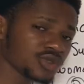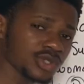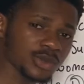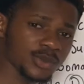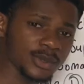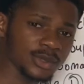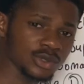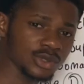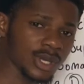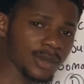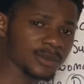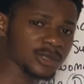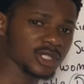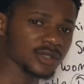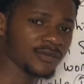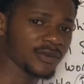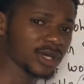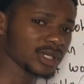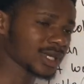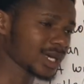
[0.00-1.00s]
with respect to time is
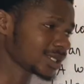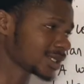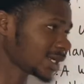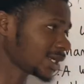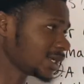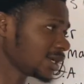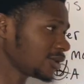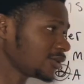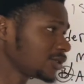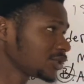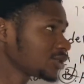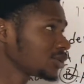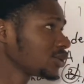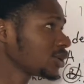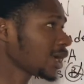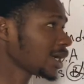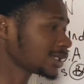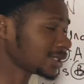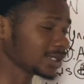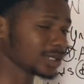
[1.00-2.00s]
defined as
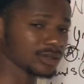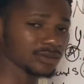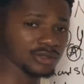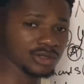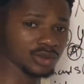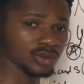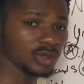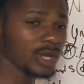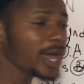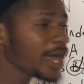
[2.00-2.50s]
acceleration.